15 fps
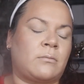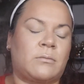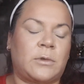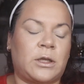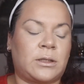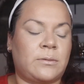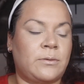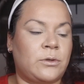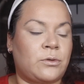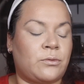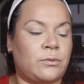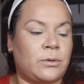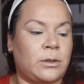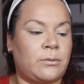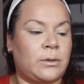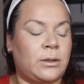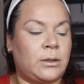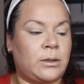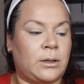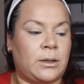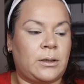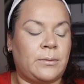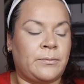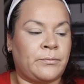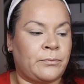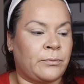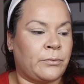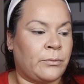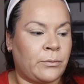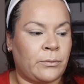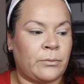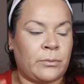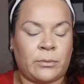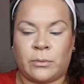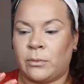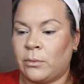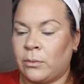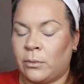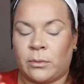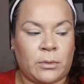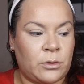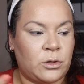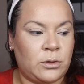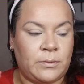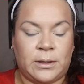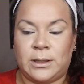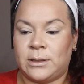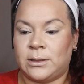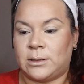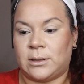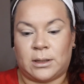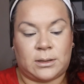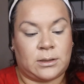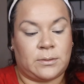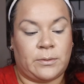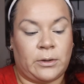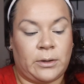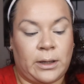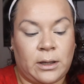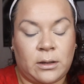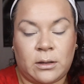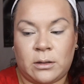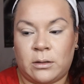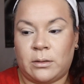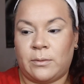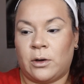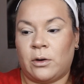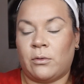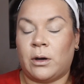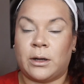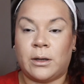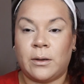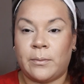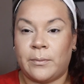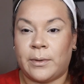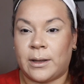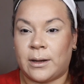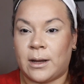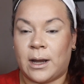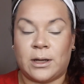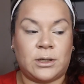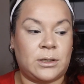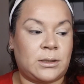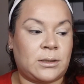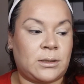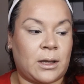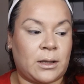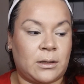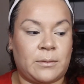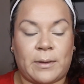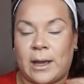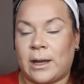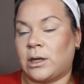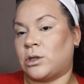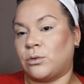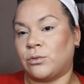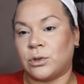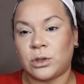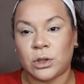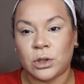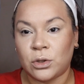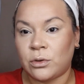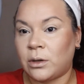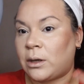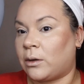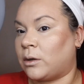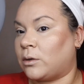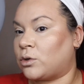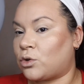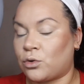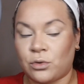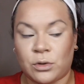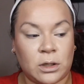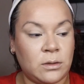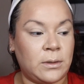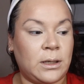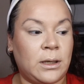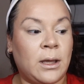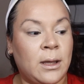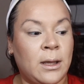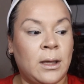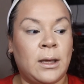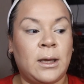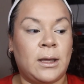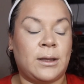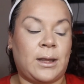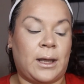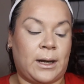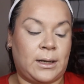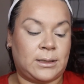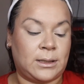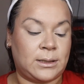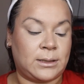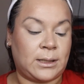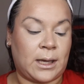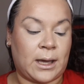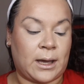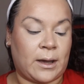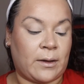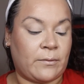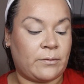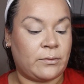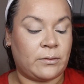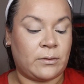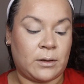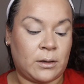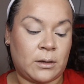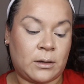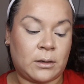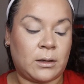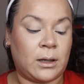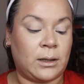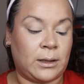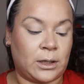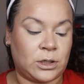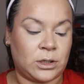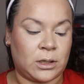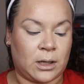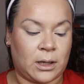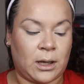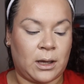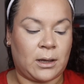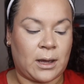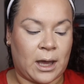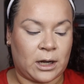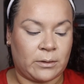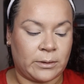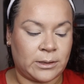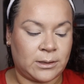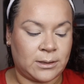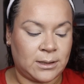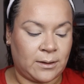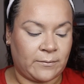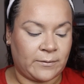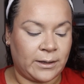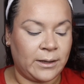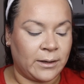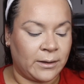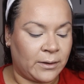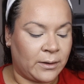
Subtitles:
It smells really, really good. To me, it does not smell like marijuana, but I just thought the packaging was cute. It intrigued me that it does have allegedly cannabis sativa.